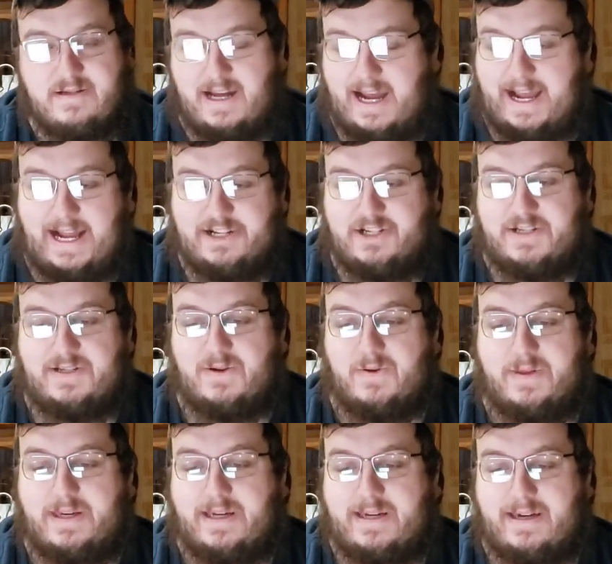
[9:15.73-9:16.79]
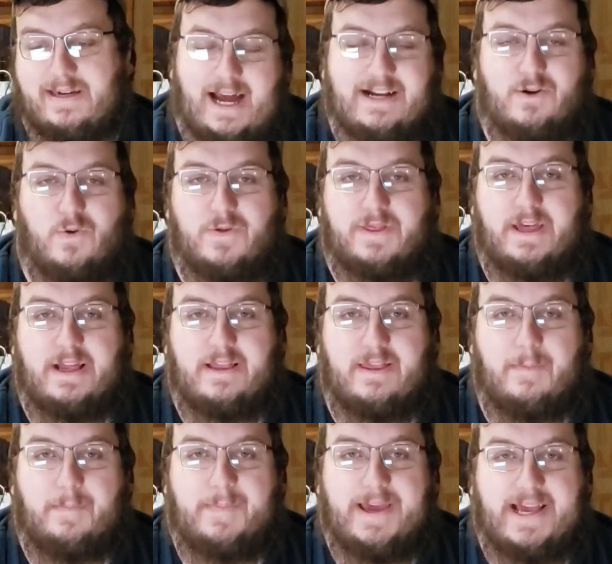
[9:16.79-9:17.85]
I, I just don't think you, I don't think
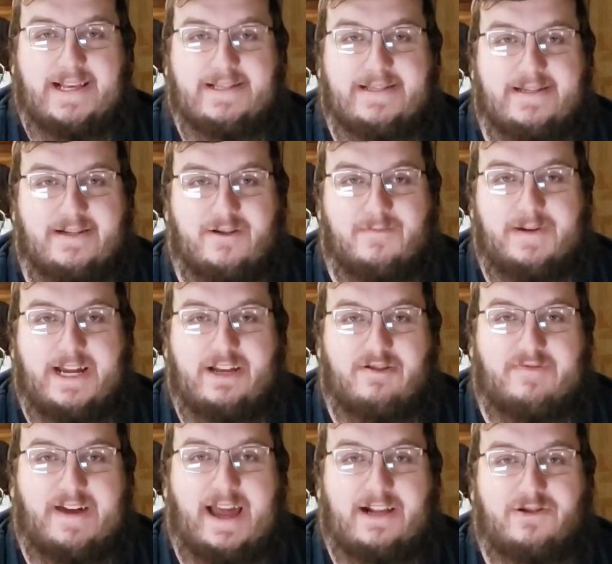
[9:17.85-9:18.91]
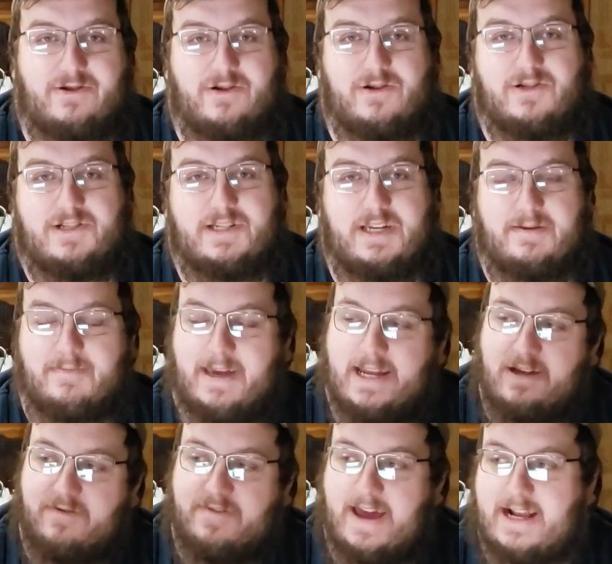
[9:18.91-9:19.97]
the big still manufacturers can
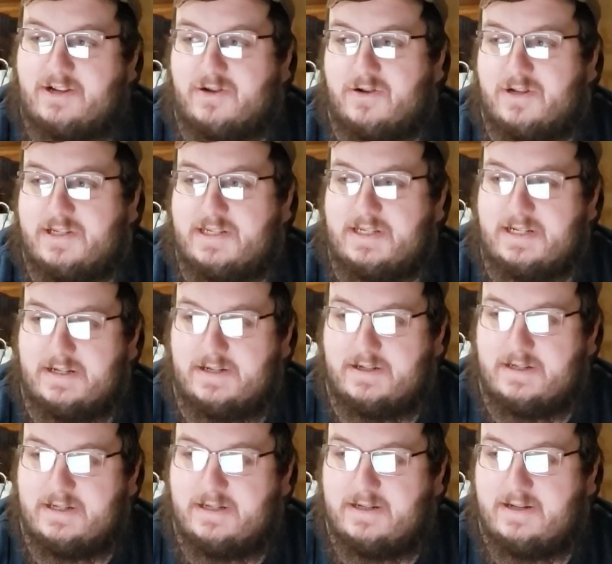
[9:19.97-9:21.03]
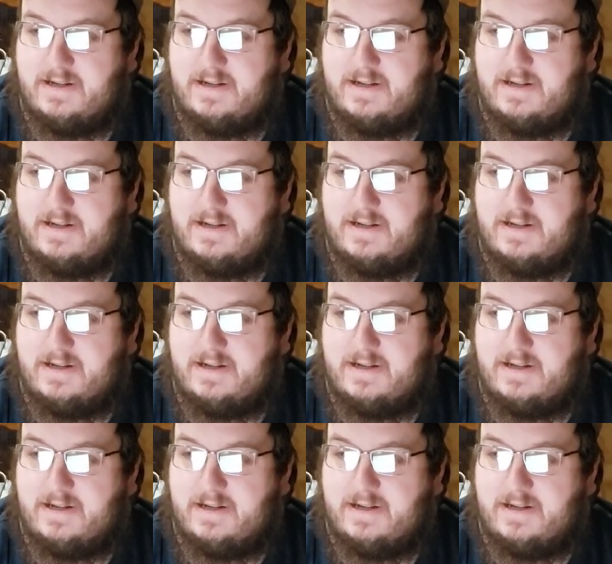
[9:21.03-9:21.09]
manufacture a still